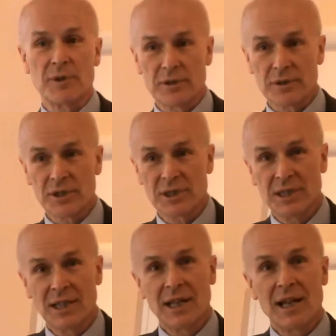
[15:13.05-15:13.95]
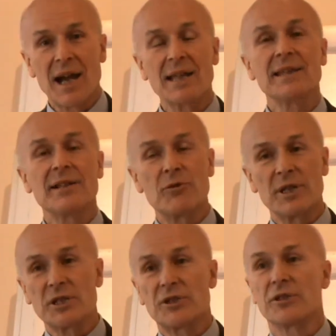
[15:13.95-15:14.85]
product, and they'd
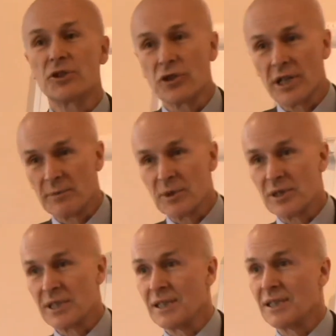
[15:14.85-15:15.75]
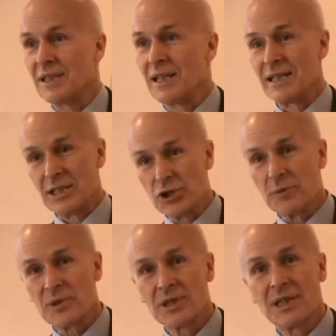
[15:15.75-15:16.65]
registered the trademark in
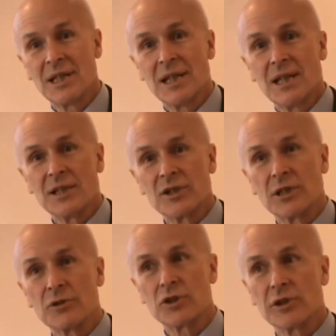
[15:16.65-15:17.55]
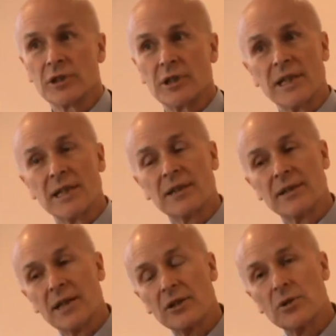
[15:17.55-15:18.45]
Egypt. And so suddenly,
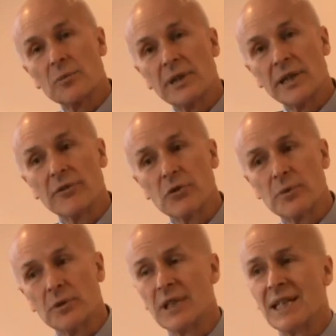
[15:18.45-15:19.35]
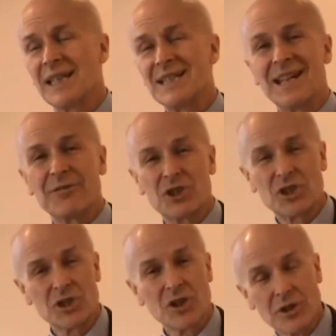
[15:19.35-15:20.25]
that company in Liverpool is now
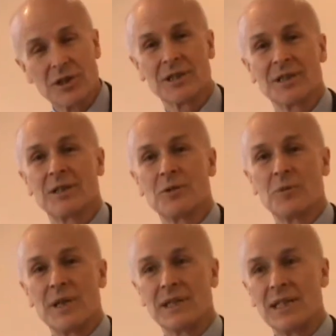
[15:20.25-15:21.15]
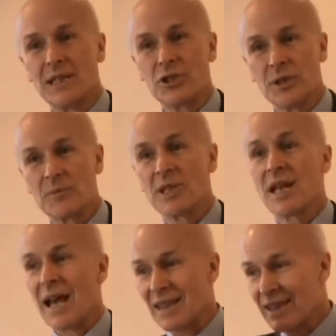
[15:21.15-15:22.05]
stuck with Egypt
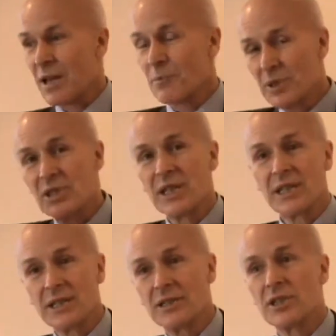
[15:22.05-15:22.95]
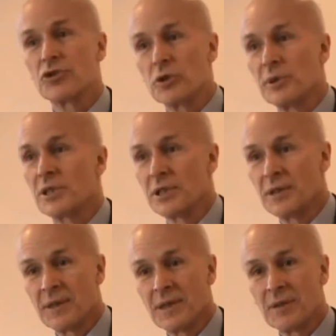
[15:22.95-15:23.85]
and that particular distributor,
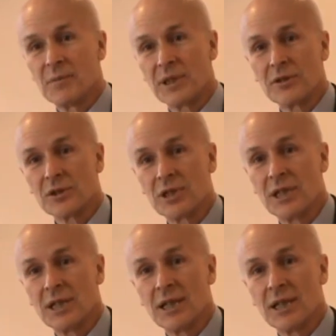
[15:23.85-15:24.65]
because